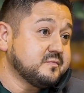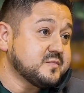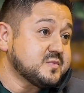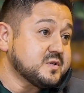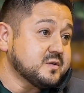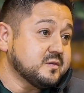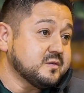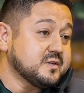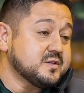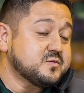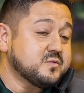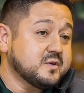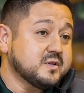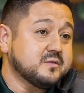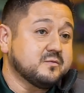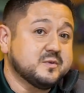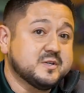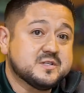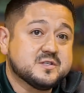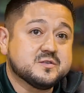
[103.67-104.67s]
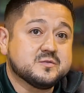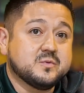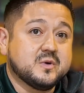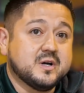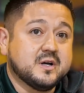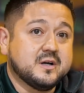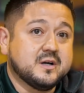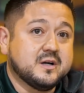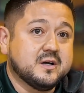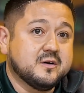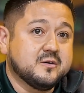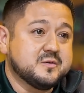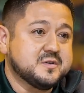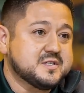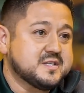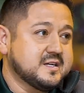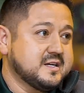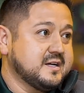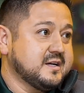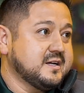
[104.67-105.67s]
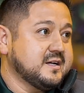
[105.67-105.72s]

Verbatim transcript: So that's one of the reasons why I always